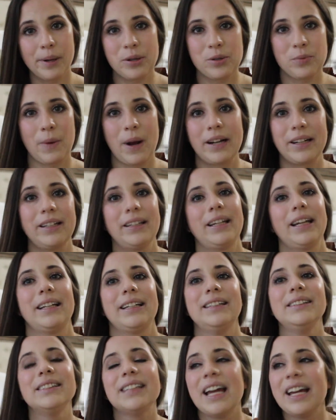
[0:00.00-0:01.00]
him I was pregnant
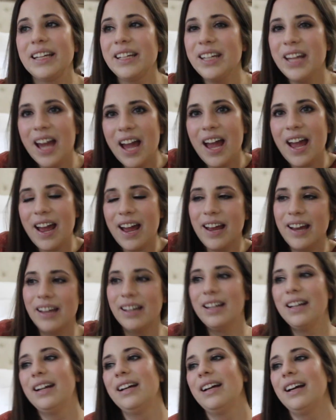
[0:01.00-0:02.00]
again, he's like, yay,